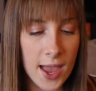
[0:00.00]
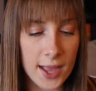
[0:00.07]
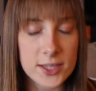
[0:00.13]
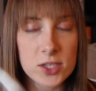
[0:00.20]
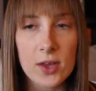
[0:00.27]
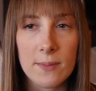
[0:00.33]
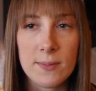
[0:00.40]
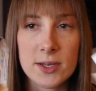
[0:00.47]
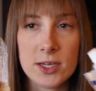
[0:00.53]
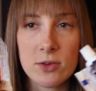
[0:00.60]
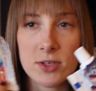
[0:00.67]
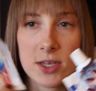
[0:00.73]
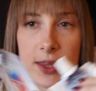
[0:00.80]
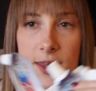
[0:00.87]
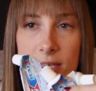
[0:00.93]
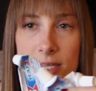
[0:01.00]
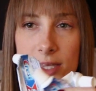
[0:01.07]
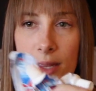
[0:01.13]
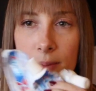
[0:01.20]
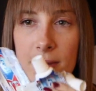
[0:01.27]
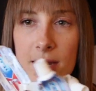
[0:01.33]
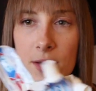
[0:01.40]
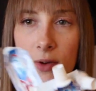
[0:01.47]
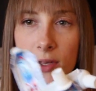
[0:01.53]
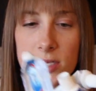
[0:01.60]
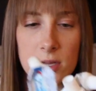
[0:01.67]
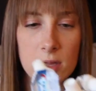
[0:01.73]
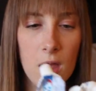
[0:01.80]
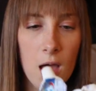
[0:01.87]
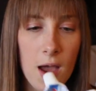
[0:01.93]
and so I've been using these like mini
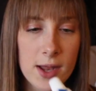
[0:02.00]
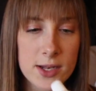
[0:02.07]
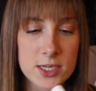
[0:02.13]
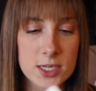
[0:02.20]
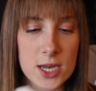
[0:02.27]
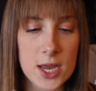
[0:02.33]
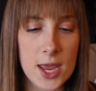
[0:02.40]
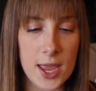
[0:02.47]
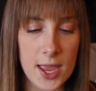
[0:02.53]
ones a lot,